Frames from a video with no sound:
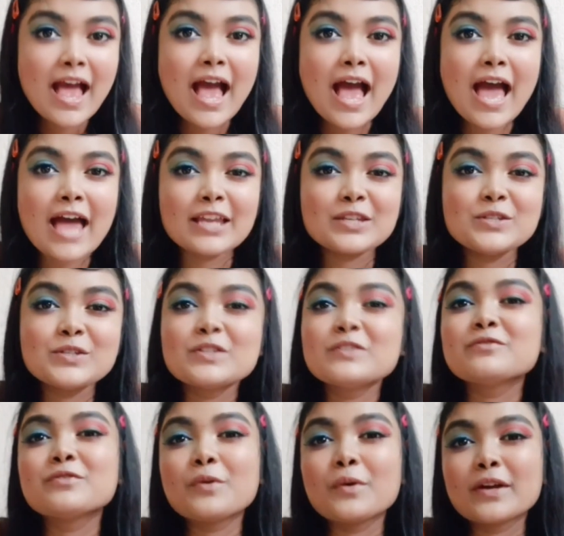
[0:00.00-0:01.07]
And don't
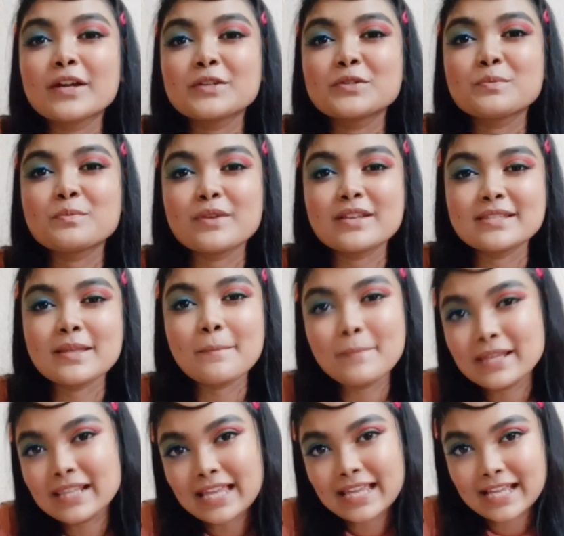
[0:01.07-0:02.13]
forget to press the
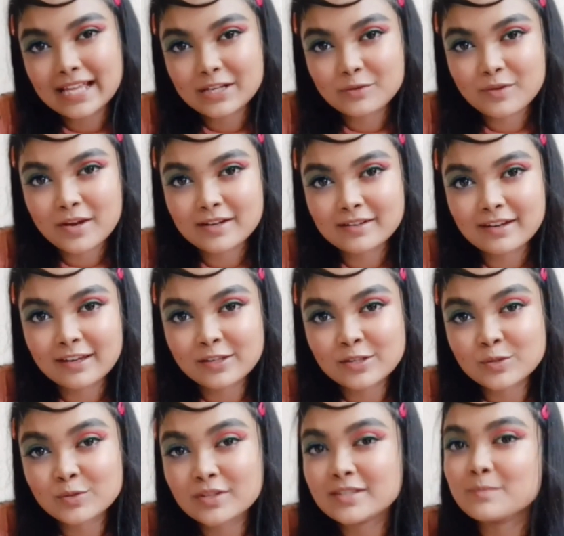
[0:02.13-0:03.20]
bell icon right
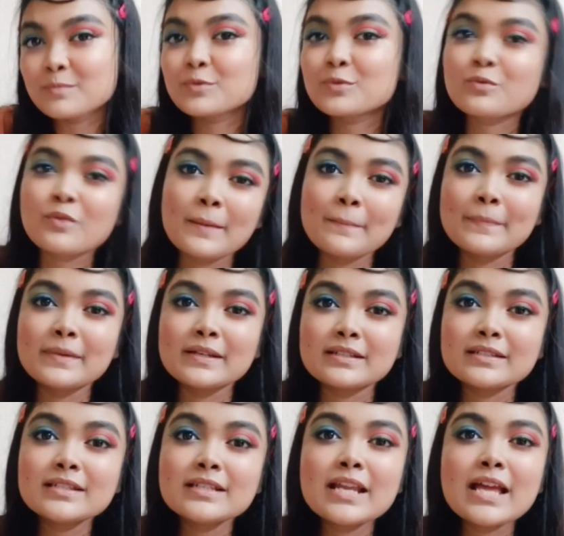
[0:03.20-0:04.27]
next to the subscribe
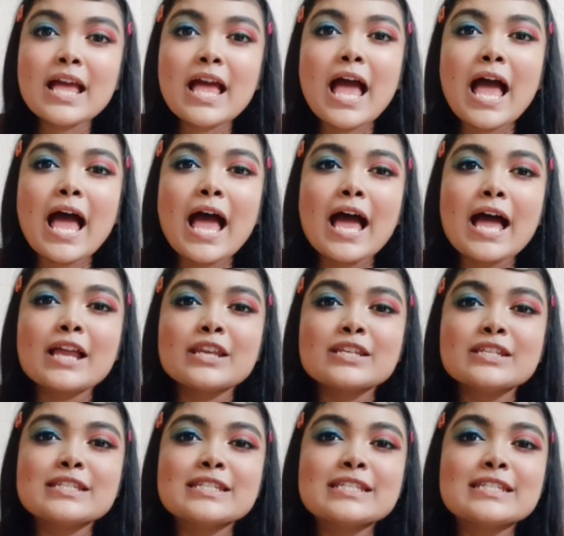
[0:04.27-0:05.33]
button.
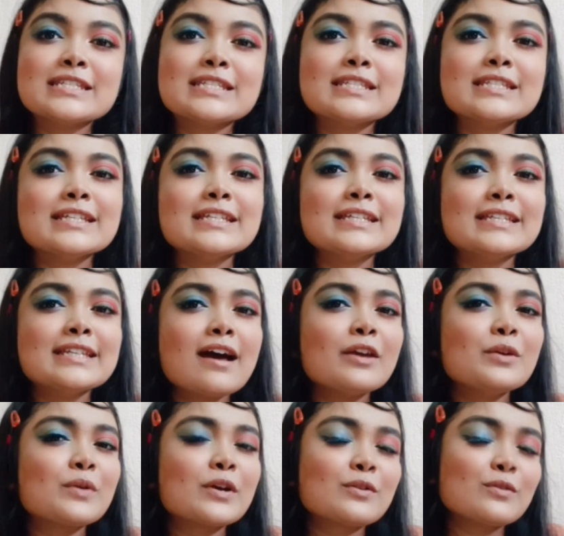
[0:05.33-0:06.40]
And yeah, you can